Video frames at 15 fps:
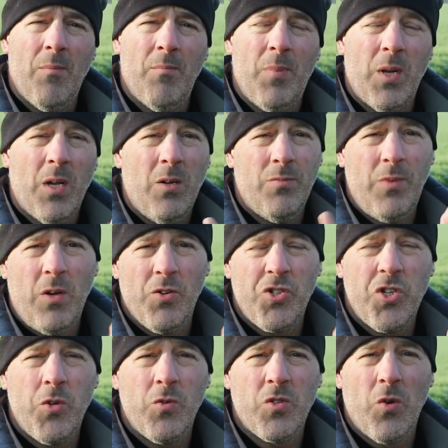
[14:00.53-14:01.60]
but I'll
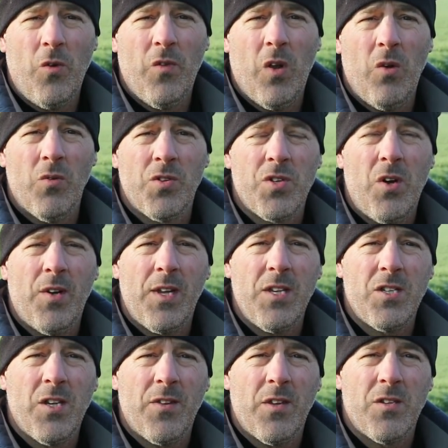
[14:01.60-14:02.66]
shoot sort of alongside
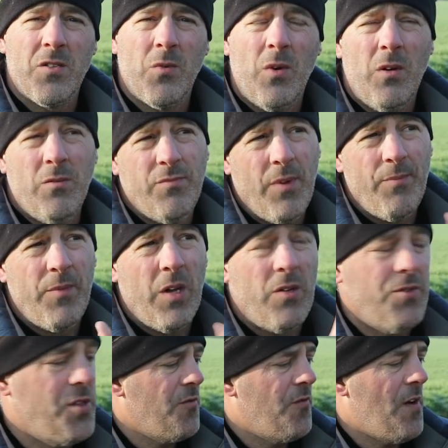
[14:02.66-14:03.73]
each other. So I'll
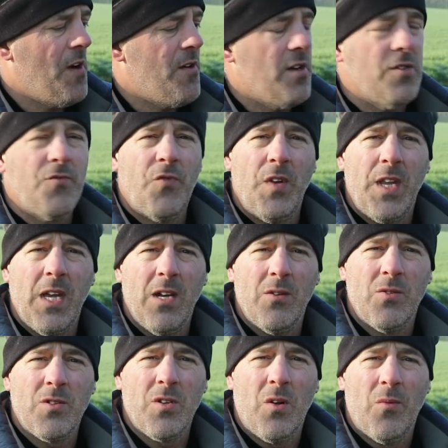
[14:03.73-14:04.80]
various
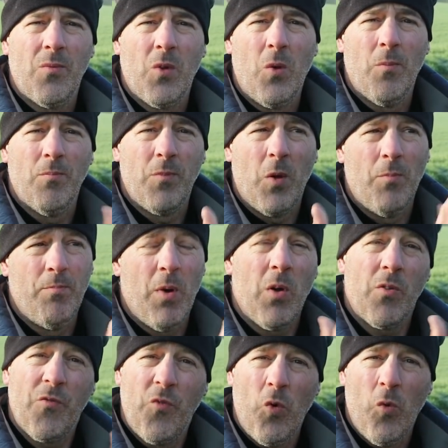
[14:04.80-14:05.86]
videos on
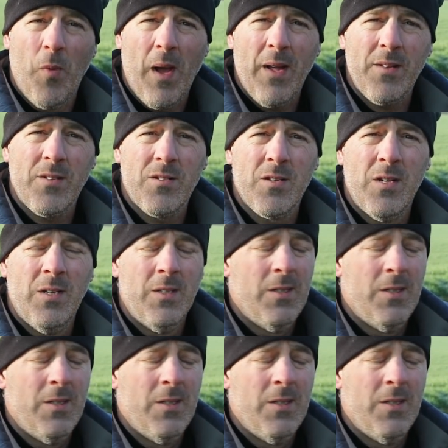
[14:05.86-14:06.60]
both formats.